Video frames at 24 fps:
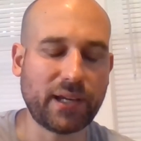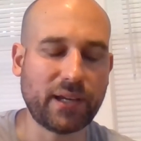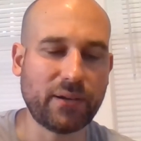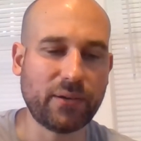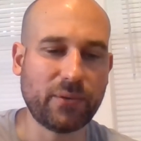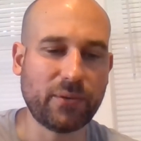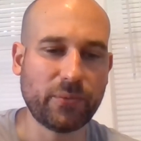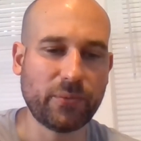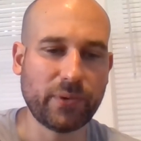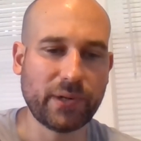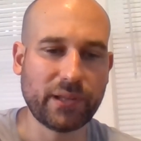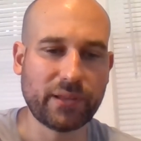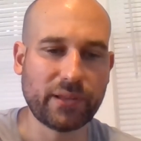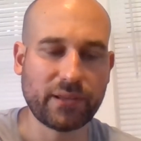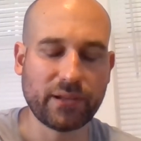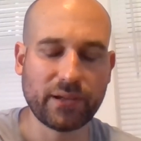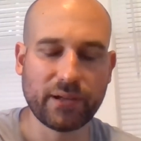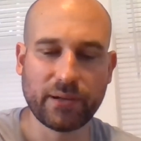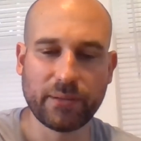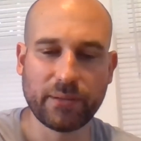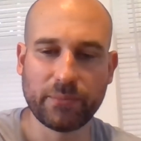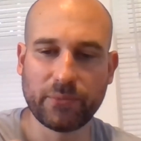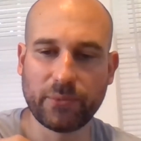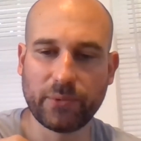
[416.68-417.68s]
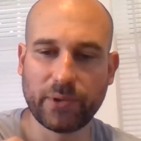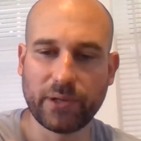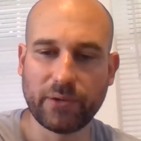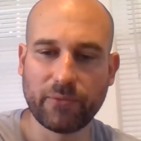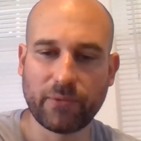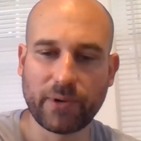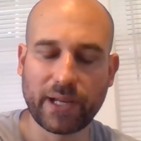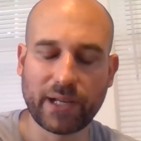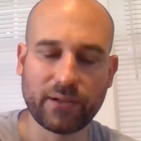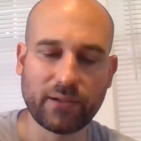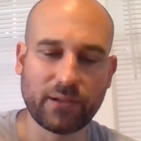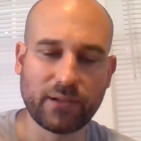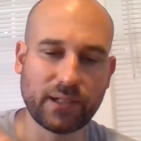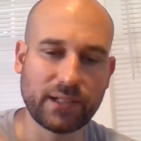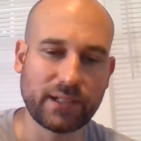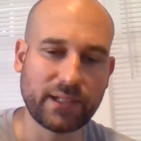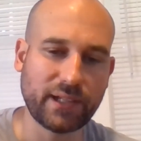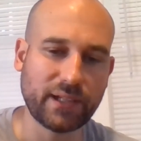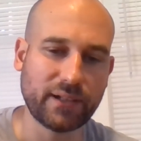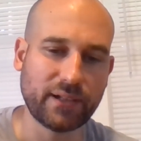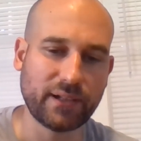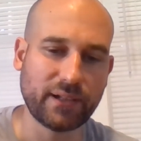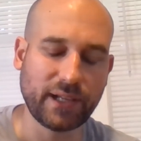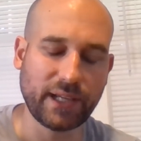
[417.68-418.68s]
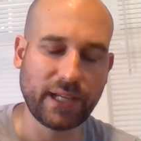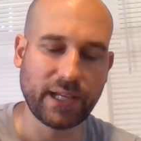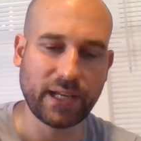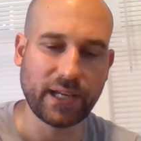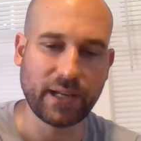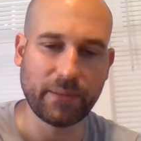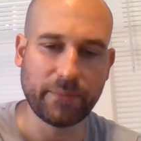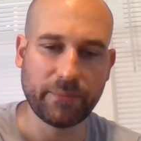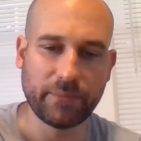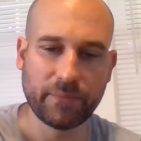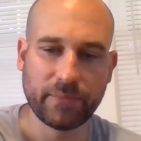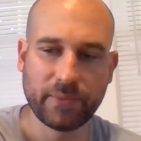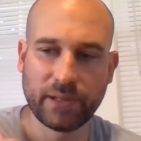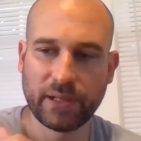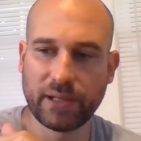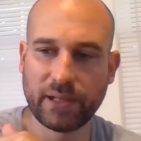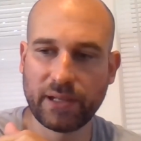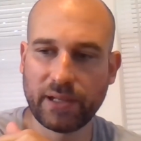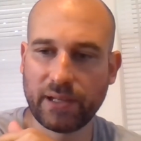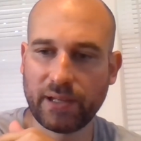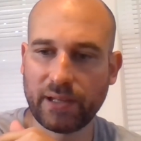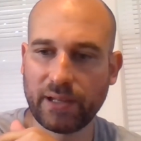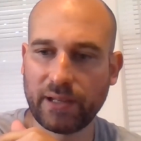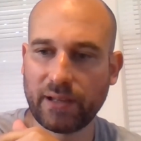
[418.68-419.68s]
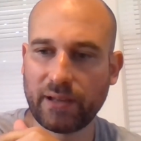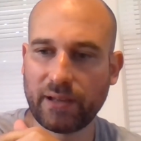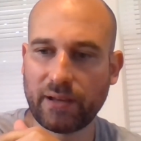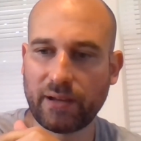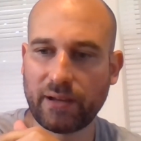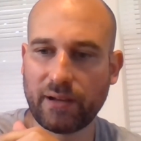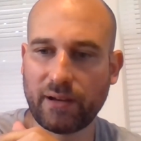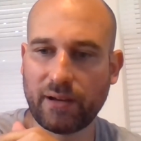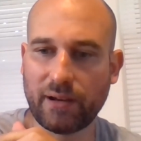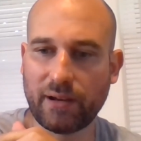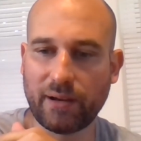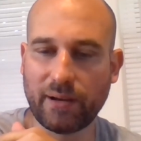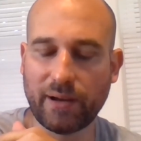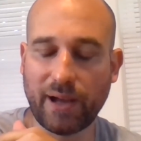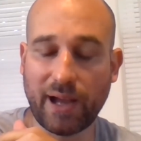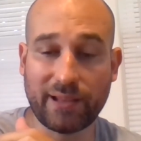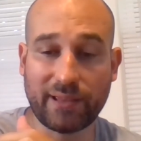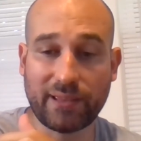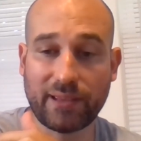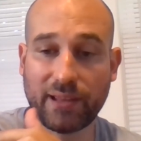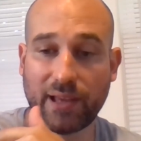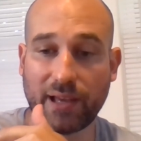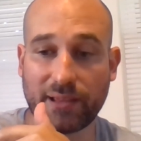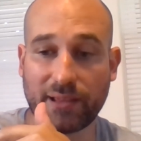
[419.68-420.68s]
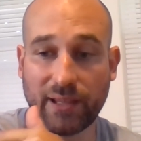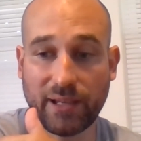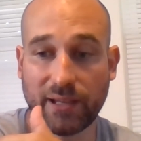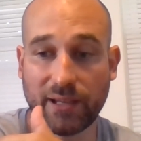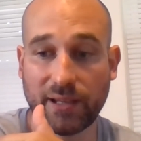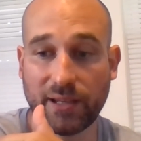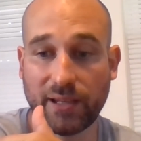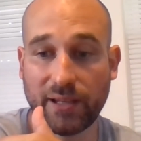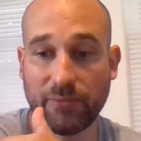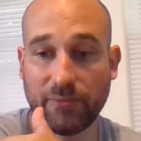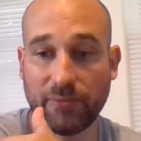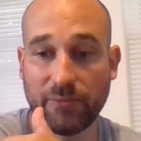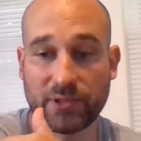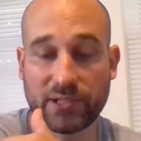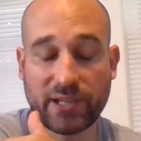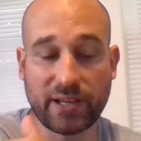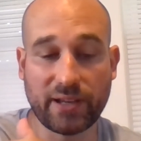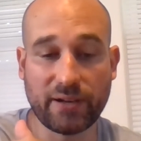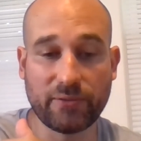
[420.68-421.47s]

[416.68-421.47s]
play with Randall at the end of the game, I think he was